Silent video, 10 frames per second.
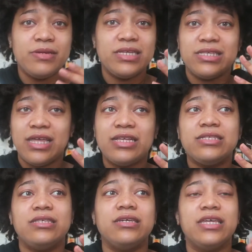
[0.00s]
because
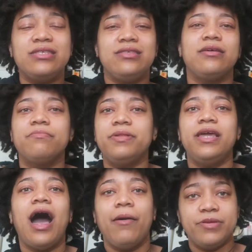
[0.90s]
it's the
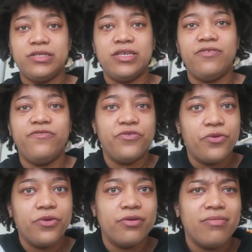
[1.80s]
complete opposite
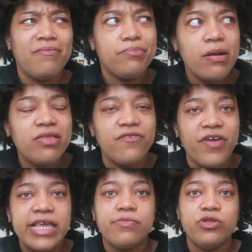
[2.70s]
for probably the
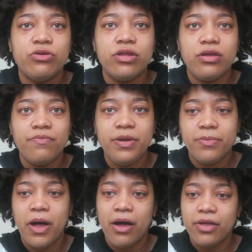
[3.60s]
vast majority of
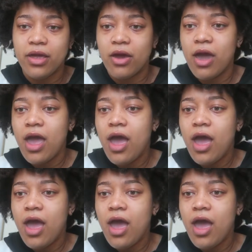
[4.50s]
people out here.